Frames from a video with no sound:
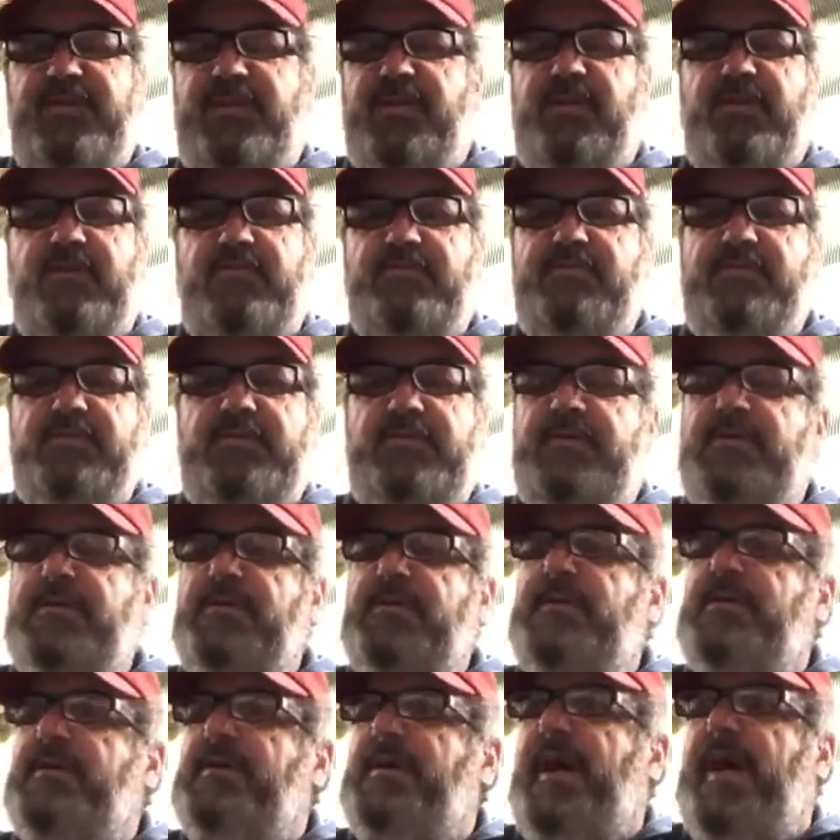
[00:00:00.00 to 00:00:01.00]
you know,
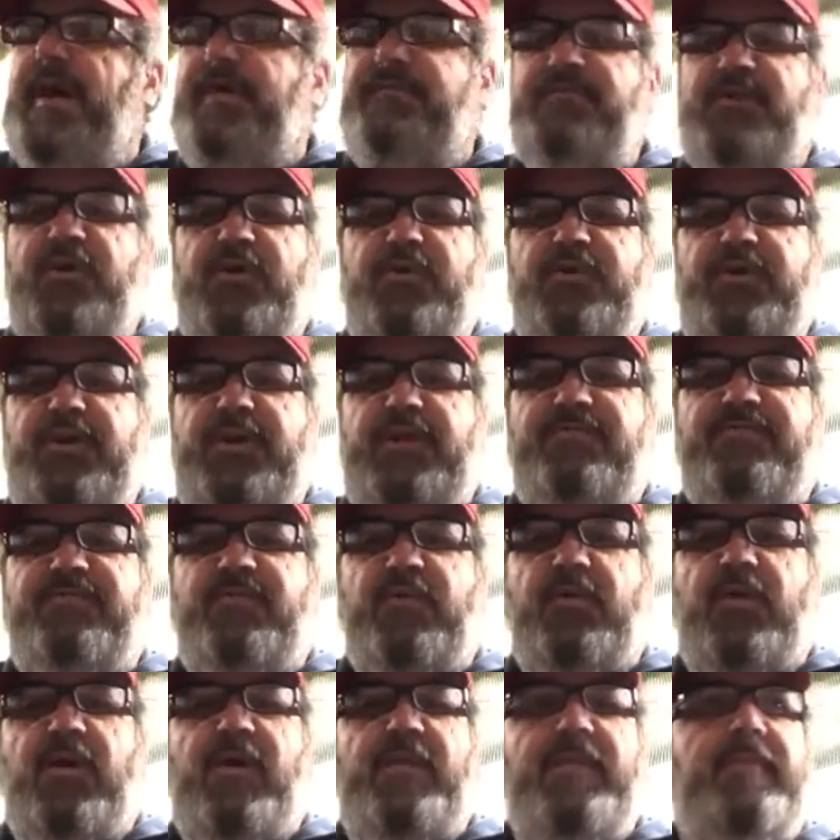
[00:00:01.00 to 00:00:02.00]
have no need
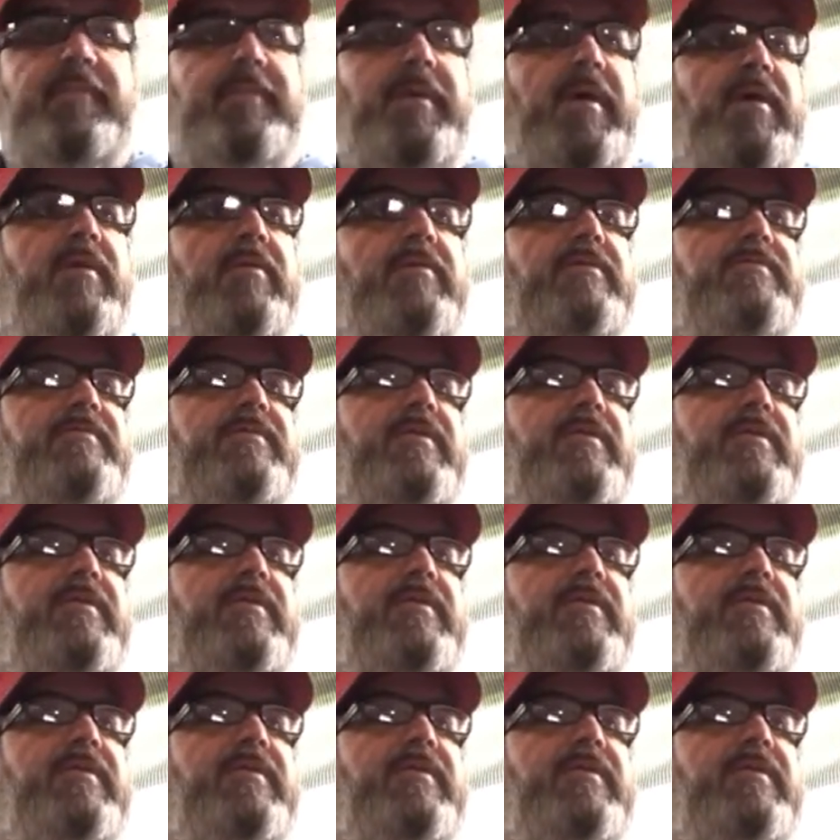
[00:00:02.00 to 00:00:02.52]
for on the boat.